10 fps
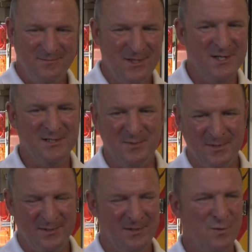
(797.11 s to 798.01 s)
husband
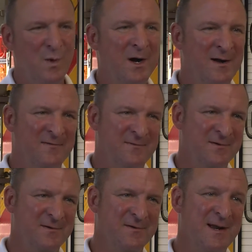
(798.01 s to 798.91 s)
or your wife or
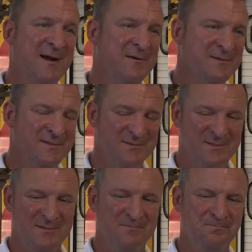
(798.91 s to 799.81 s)
your house or
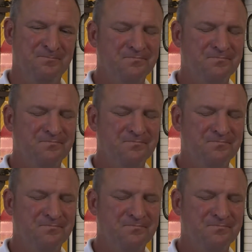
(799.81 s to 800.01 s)
something.